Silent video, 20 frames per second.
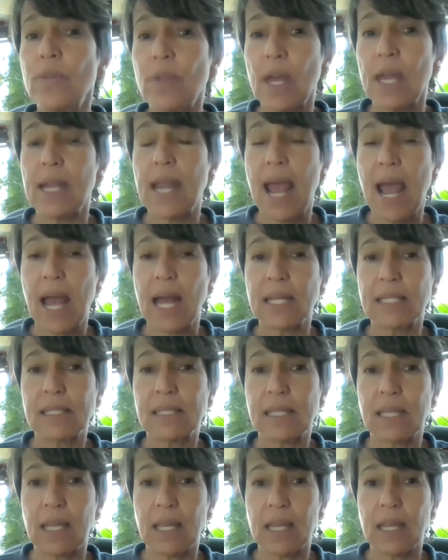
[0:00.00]
than
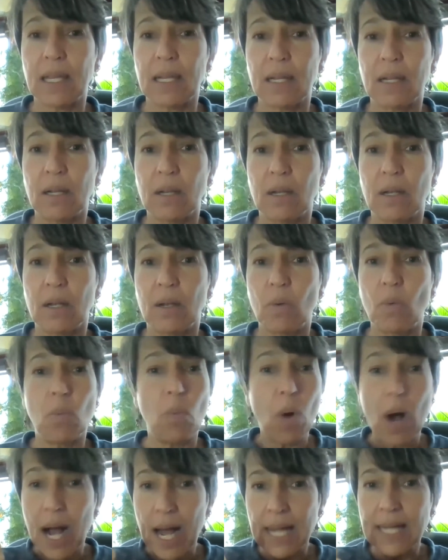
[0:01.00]
asking,
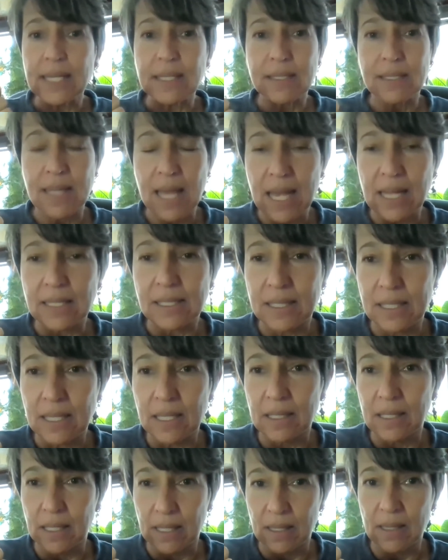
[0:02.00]
why is that
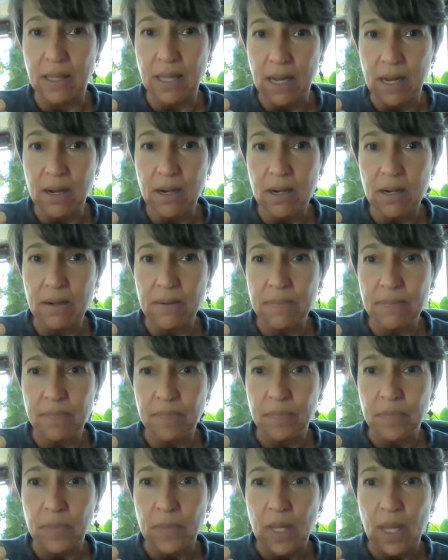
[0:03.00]
ceiling there?
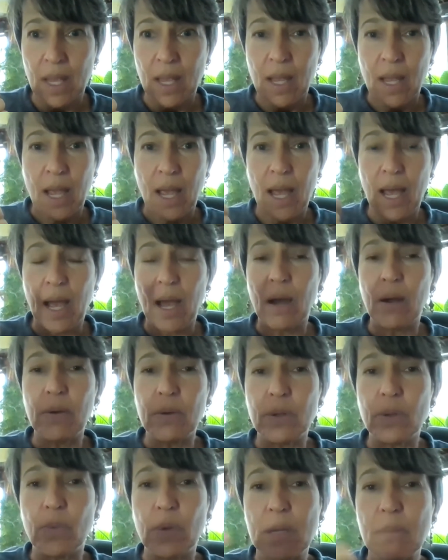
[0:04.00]

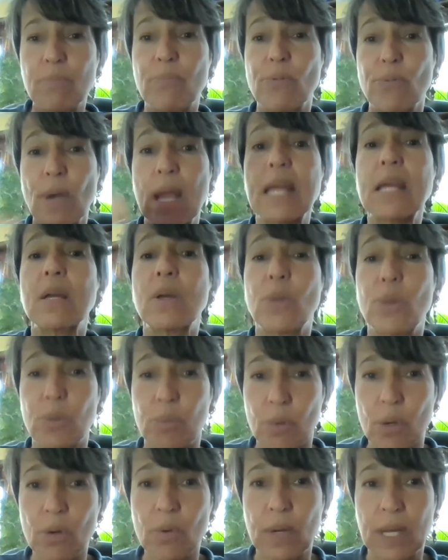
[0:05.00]
How do we break
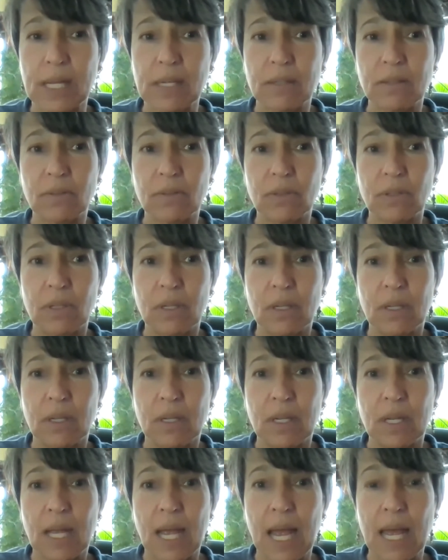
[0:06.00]
through it?
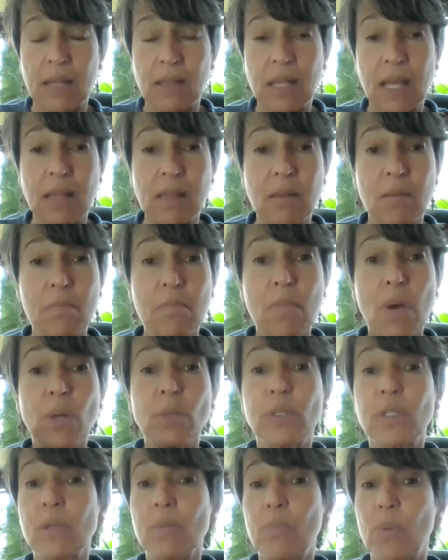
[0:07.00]
And then the
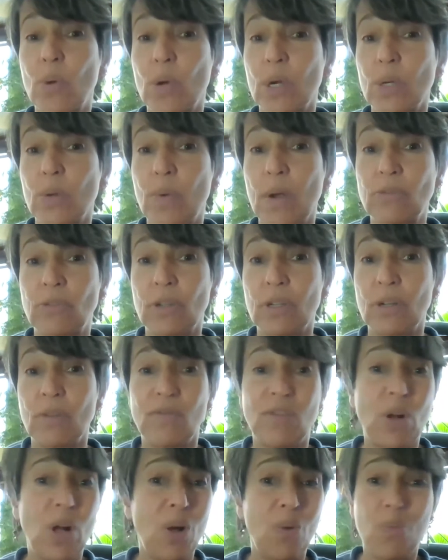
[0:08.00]
most important question
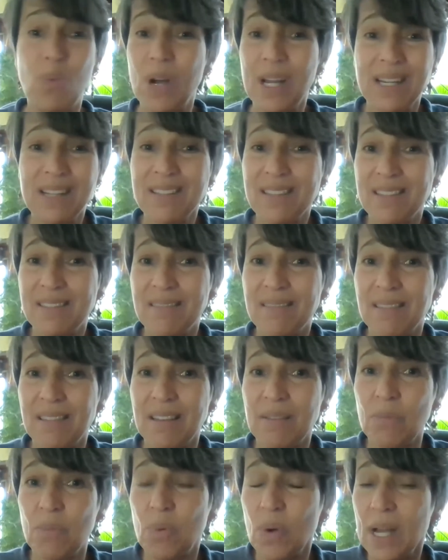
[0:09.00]
of all, what is
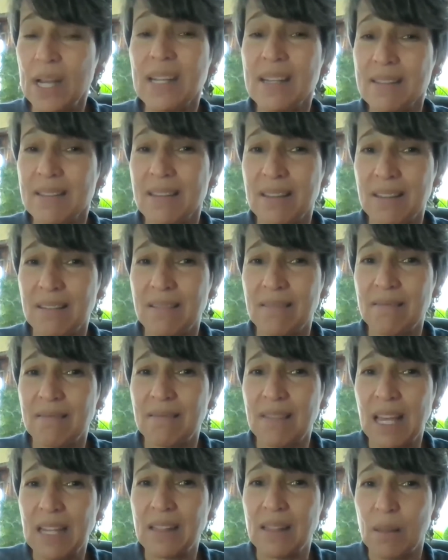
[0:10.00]
it
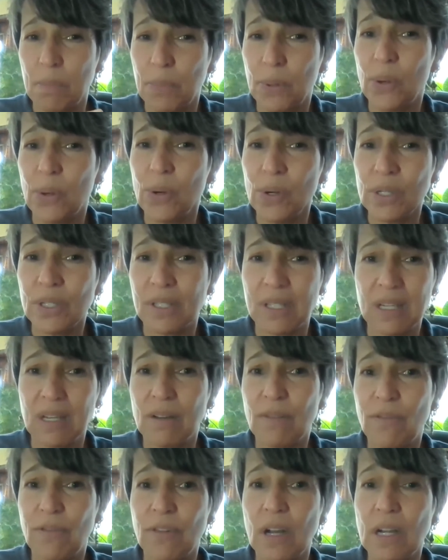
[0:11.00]
that the person
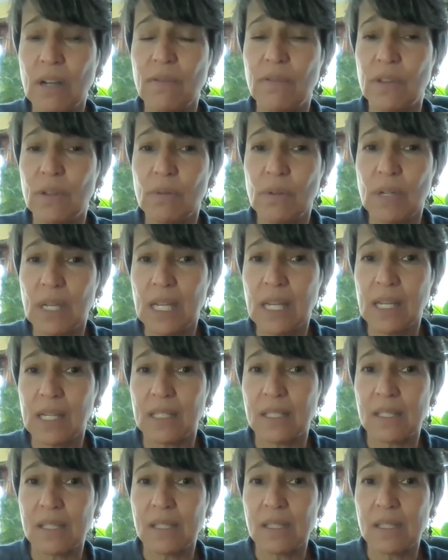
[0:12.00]
in front of you needs?